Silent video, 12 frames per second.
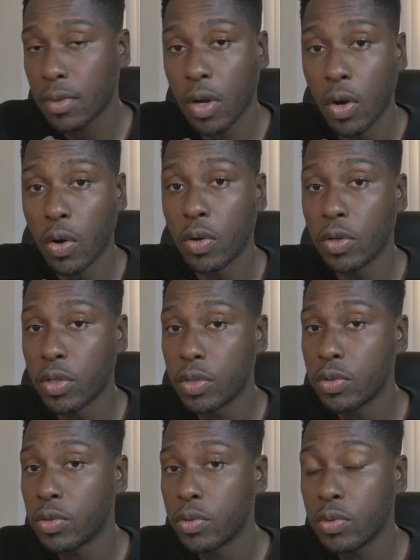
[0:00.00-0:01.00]
On
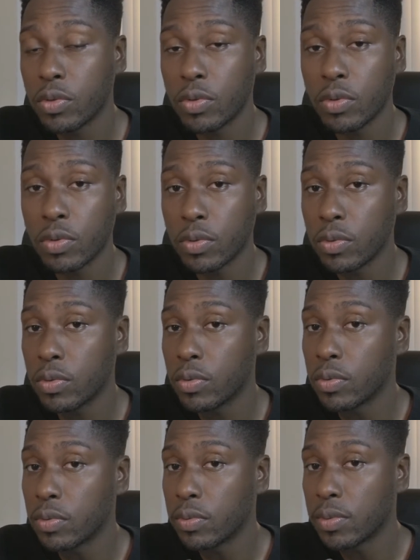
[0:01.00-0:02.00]

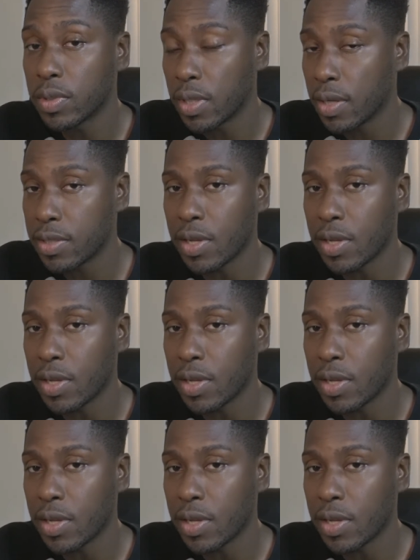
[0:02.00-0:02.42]
Doomsday.